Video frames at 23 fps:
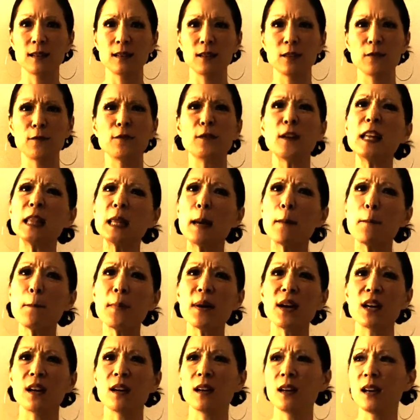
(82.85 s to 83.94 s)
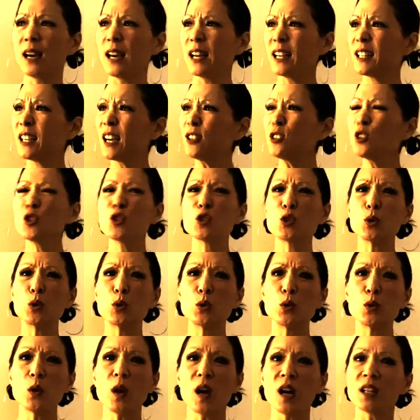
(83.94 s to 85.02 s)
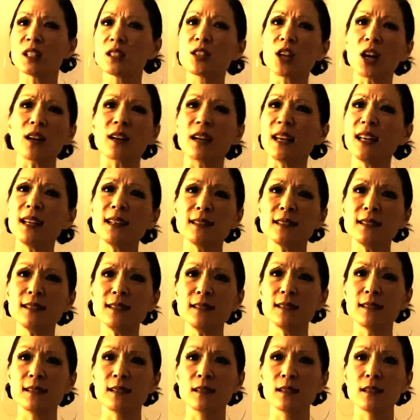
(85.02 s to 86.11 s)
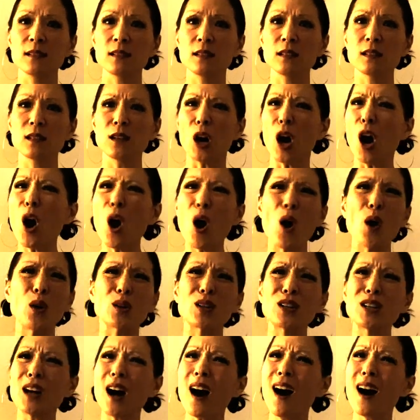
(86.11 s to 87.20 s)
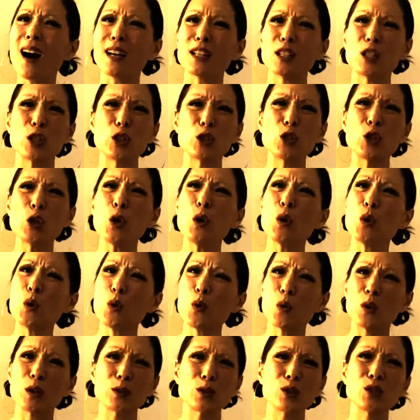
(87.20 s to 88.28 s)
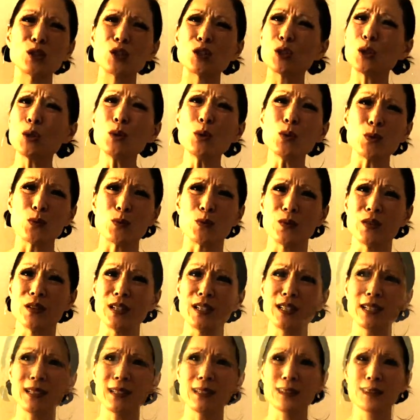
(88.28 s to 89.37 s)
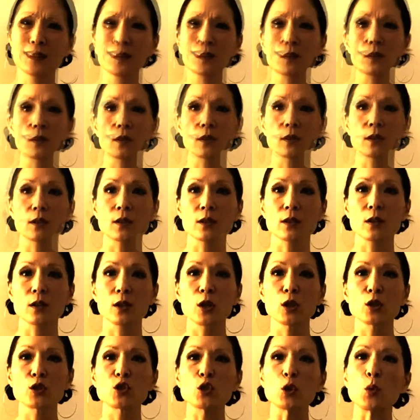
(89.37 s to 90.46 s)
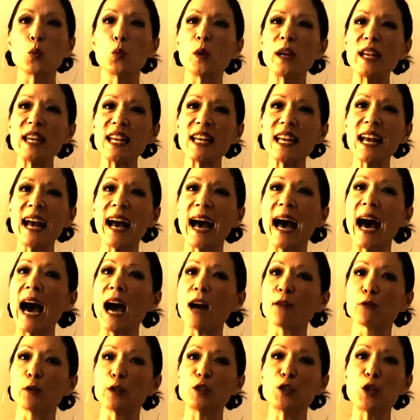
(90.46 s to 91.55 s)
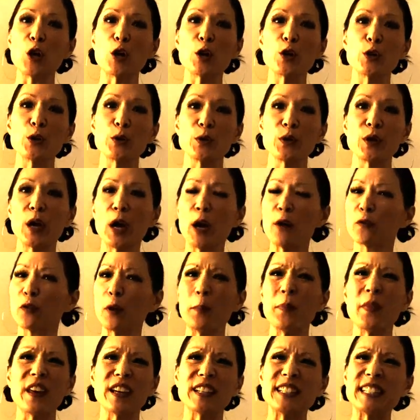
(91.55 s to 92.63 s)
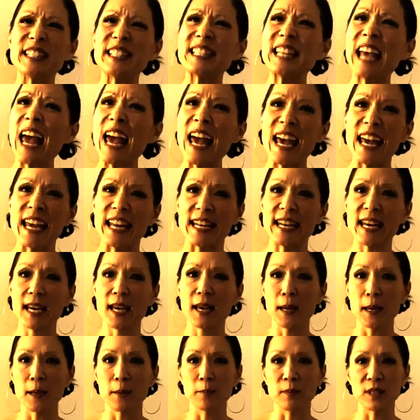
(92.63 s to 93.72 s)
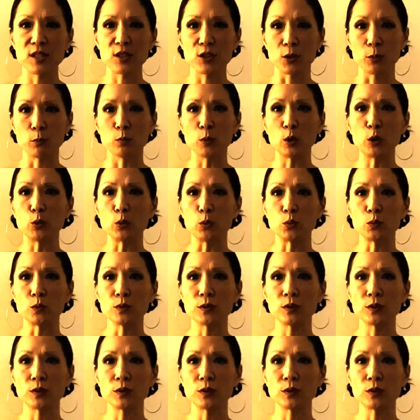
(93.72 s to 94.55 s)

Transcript: Phillip, Hyunsu, Jeong-In, all gone too soon. So we have returned from the dead, Mr. Moon.